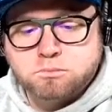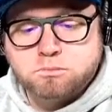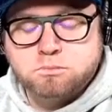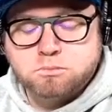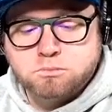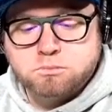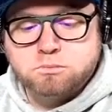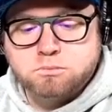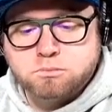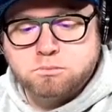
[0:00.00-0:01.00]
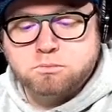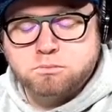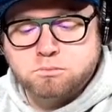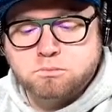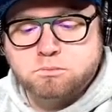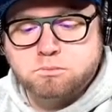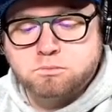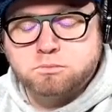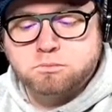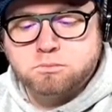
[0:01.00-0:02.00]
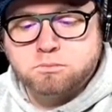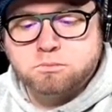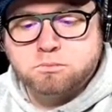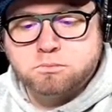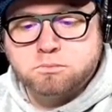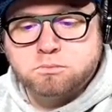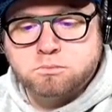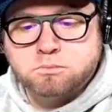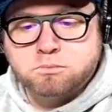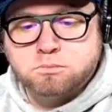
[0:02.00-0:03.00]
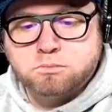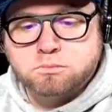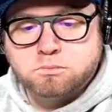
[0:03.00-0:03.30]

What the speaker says: [no speech]